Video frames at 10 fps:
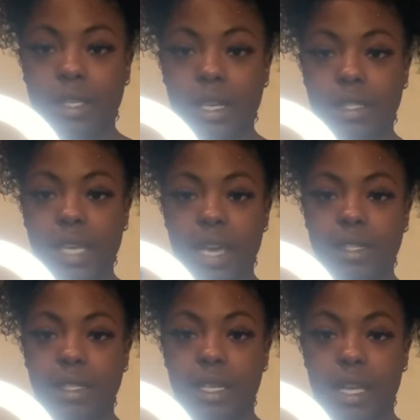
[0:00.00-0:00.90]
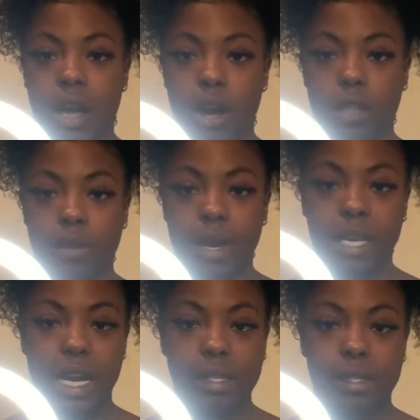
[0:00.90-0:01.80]
it takes to get all the way
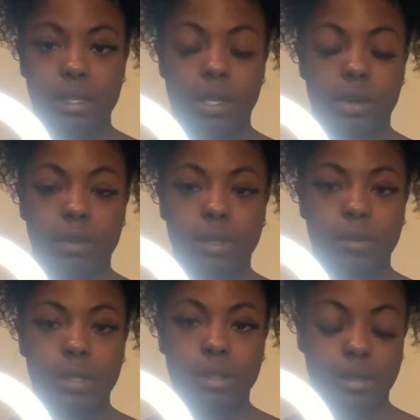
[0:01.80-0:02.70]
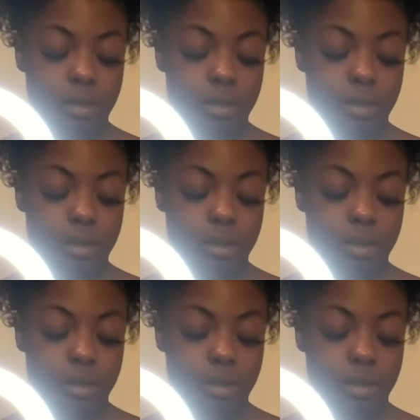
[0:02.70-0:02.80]
down to the lowest one.